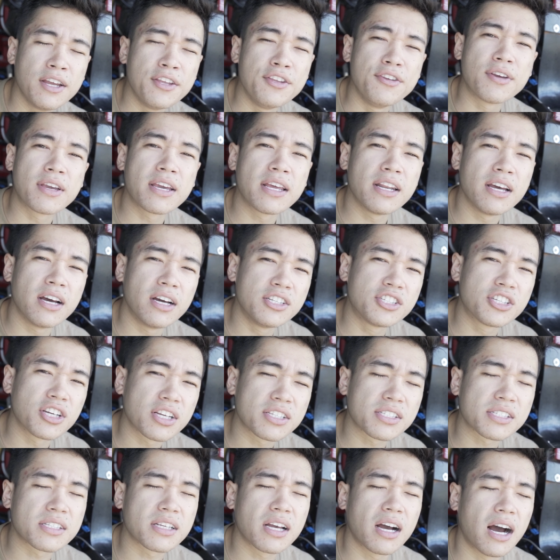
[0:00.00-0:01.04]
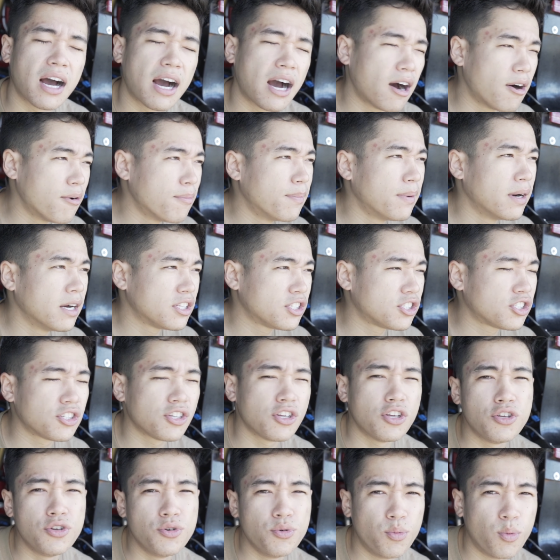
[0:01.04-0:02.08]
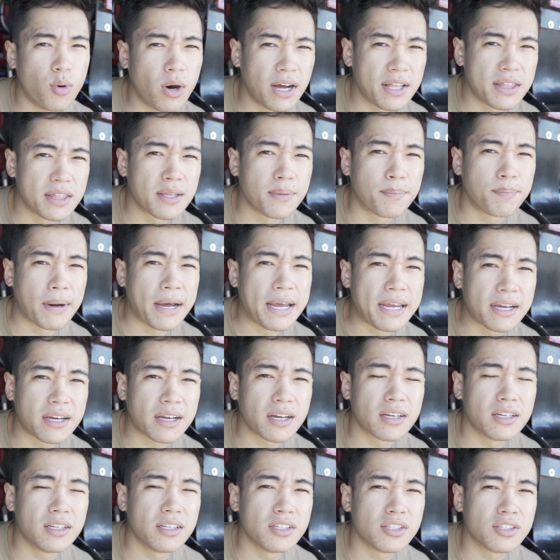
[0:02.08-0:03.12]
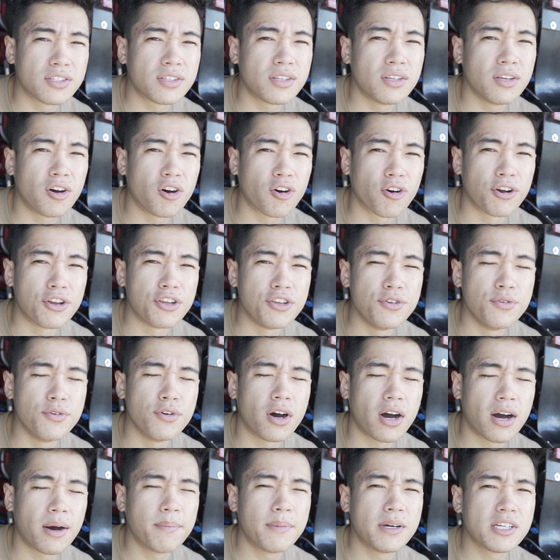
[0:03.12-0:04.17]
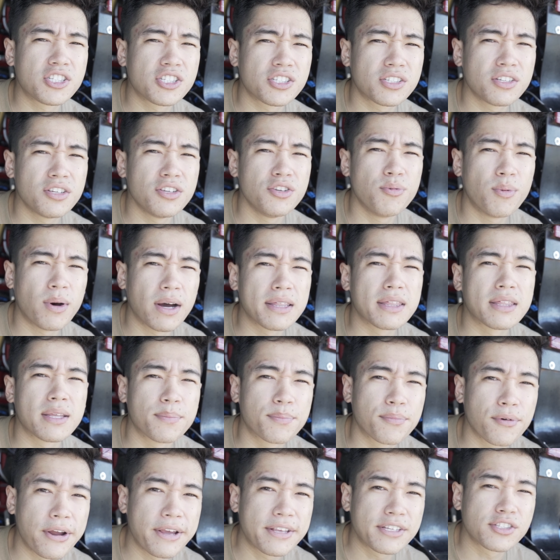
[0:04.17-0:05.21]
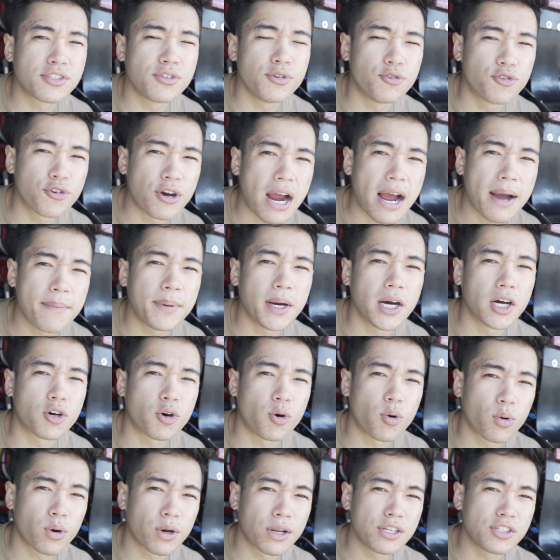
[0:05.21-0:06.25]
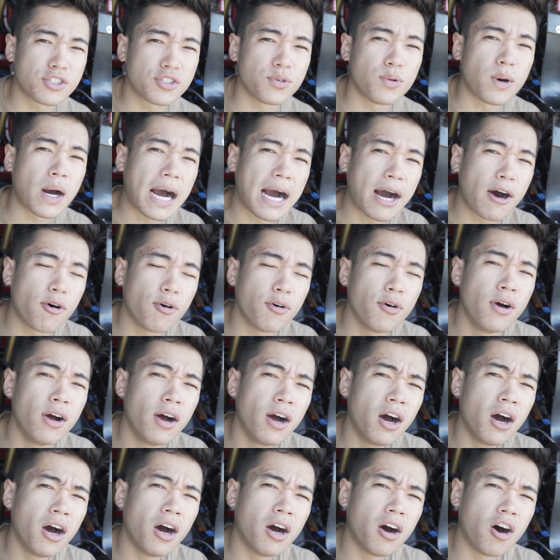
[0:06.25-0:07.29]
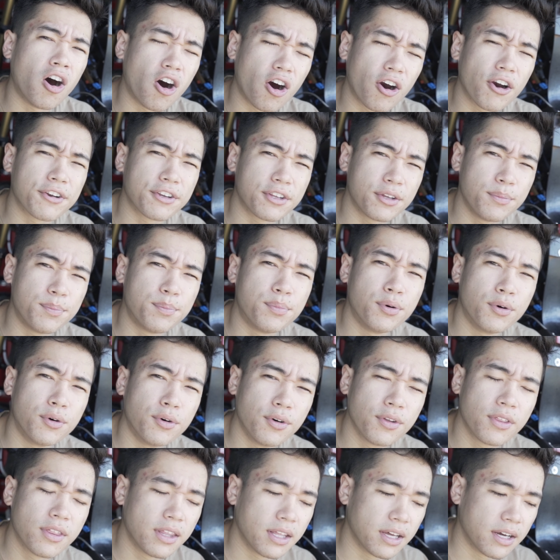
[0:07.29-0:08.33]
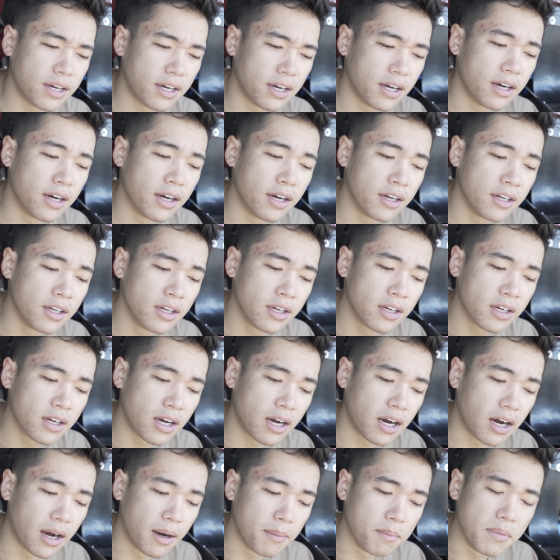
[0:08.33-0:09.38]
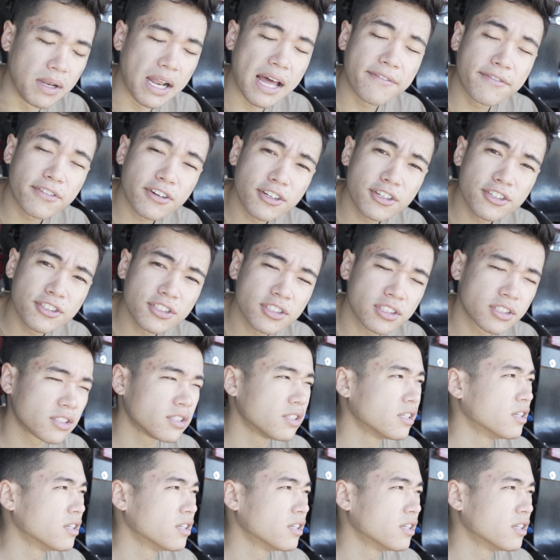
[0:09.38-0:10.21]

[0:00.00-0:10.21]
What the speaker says: you can adjust how much you want the bike or how much you want the brakes to grab according to how hard you pull the levers.